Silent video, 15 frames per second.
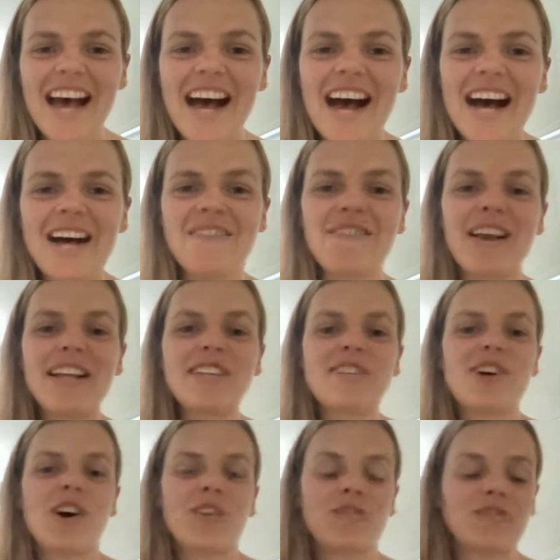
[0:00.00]
It's
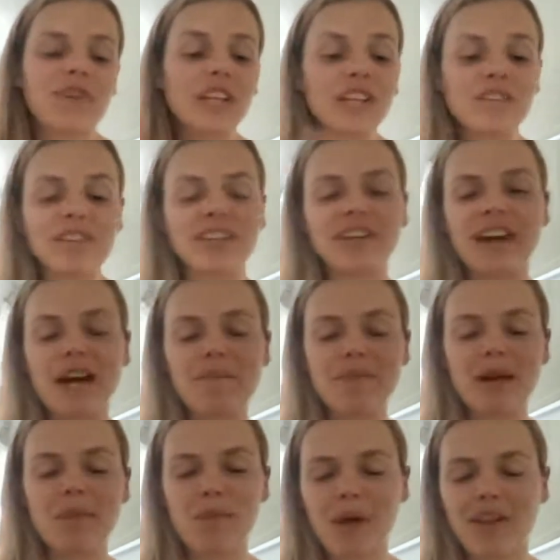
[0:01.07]
got really, really great
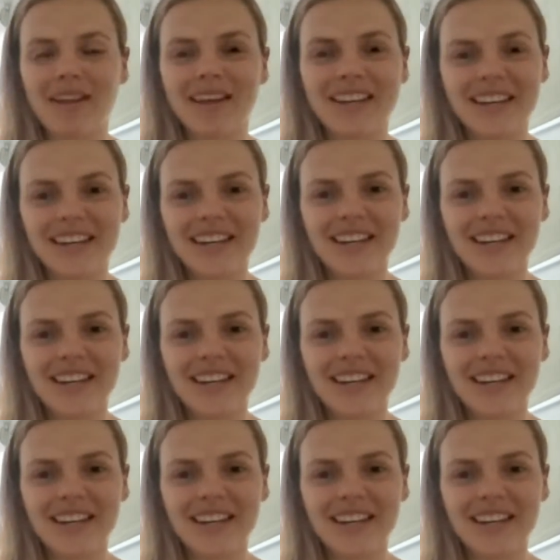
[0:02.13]
metabolic